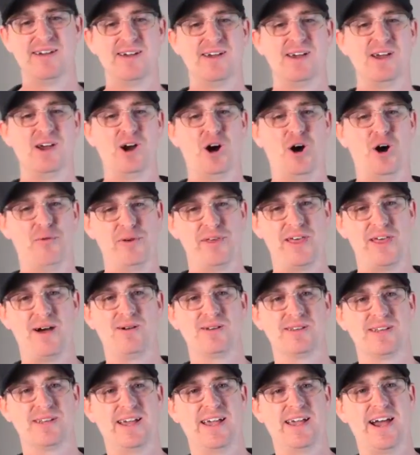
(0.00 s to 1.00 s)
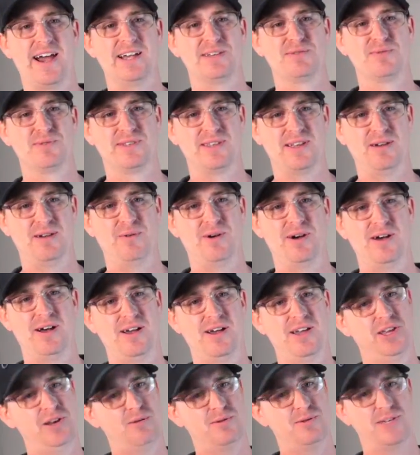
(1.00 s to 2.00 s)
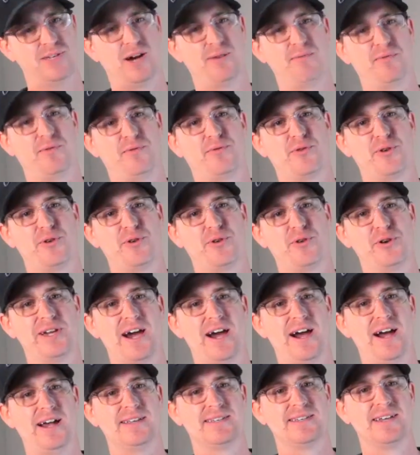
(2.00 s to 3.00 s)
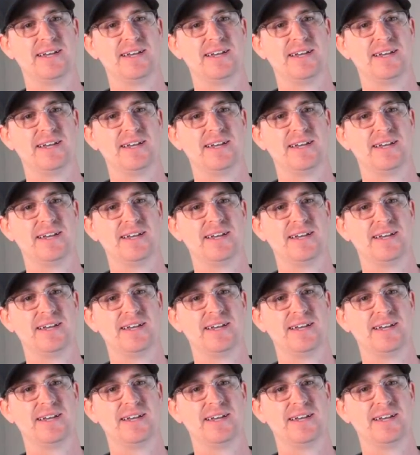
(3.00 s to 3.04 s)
Hopefully that guys was was helpful for you guys.